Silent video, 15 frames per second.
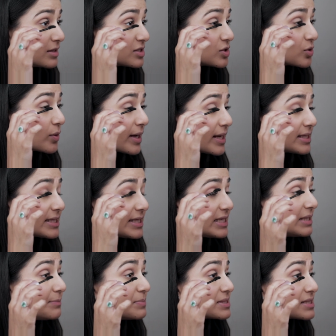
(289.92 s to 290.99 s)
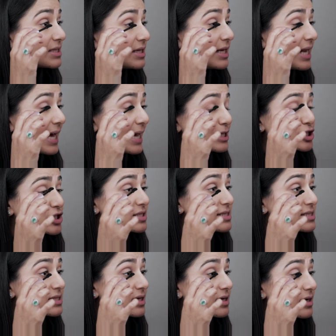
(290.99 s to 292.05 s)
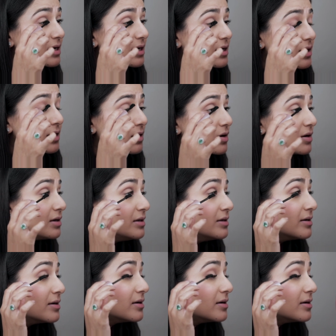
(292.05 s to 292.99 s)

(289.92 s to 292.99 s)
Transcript: so it keeps the lashes curled.